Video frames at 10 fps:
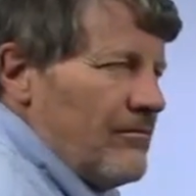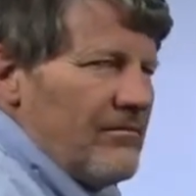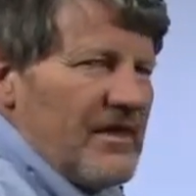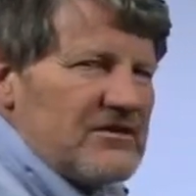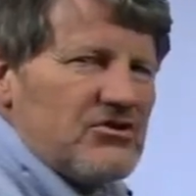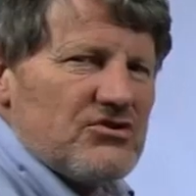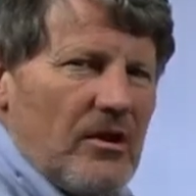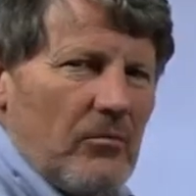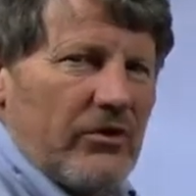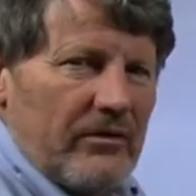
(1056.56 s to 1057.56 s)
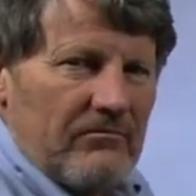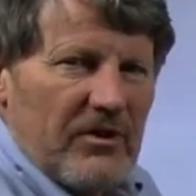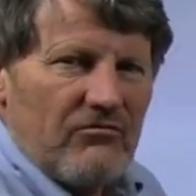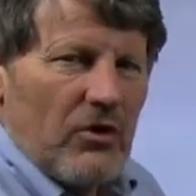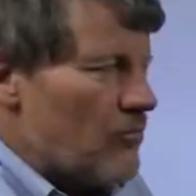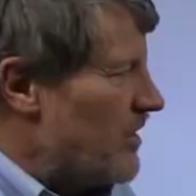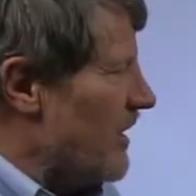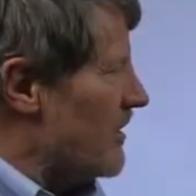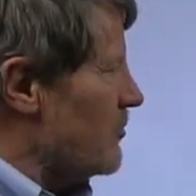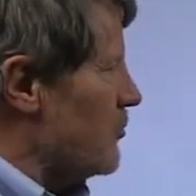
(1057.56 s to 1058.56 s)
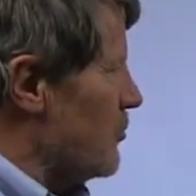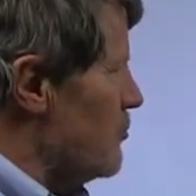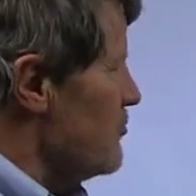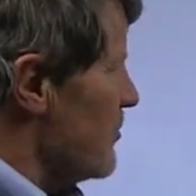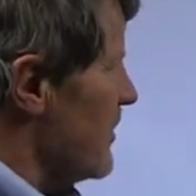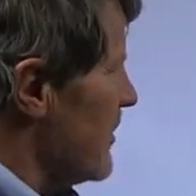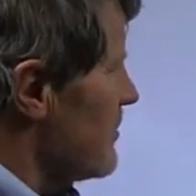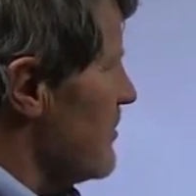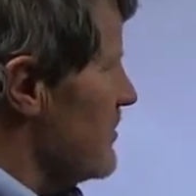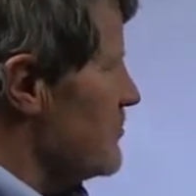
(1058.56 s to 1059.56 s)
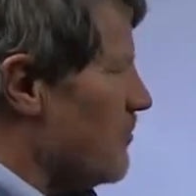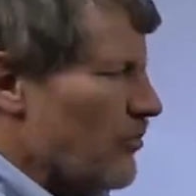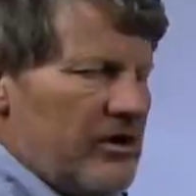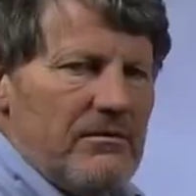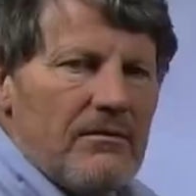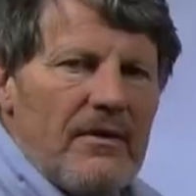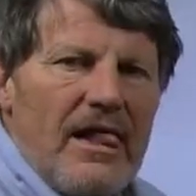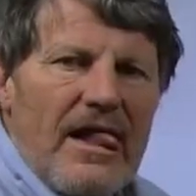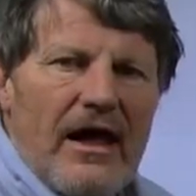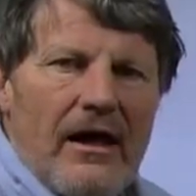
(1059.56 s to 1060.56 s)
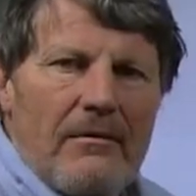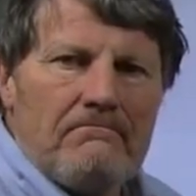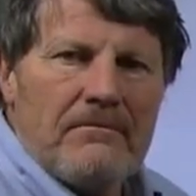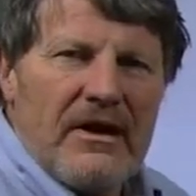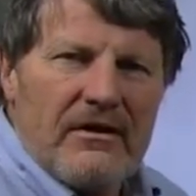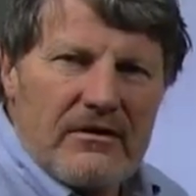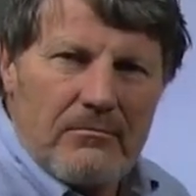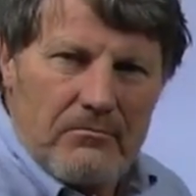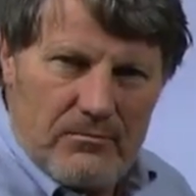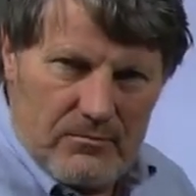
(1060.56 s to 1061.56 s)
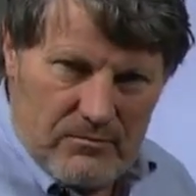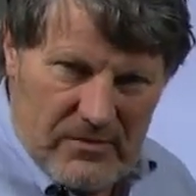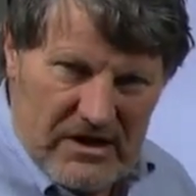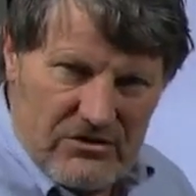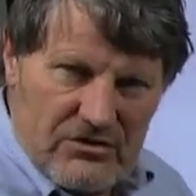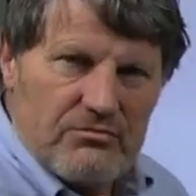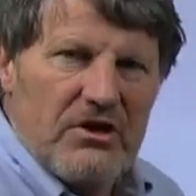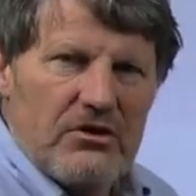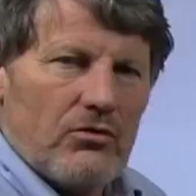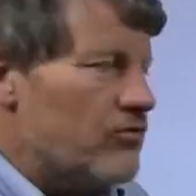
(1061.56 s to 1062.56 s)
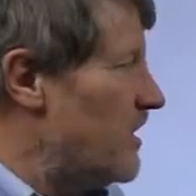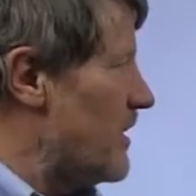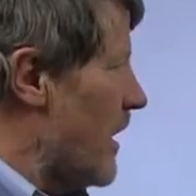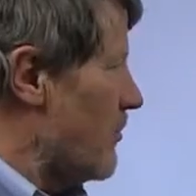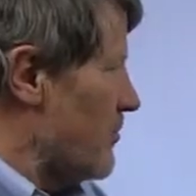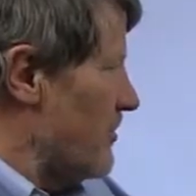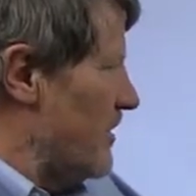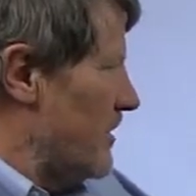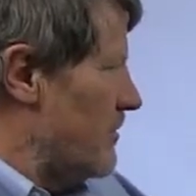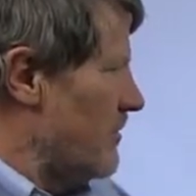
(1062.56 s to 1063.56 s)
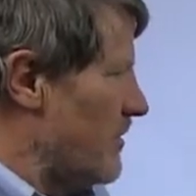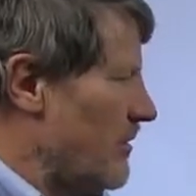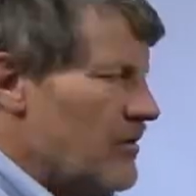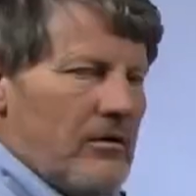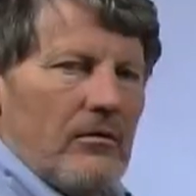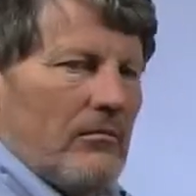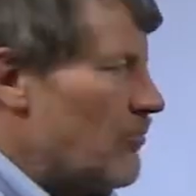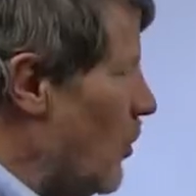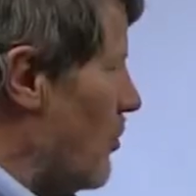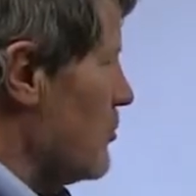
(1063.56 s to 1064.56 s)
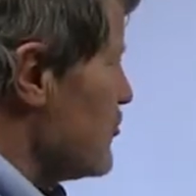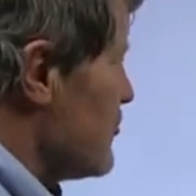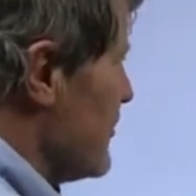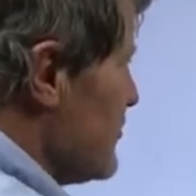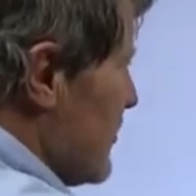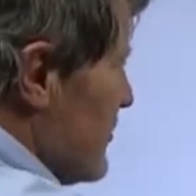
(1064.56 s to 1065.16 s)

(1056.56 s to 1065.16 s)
that's a summary of what we had to do to get to this point. To make this meter read out in moles. This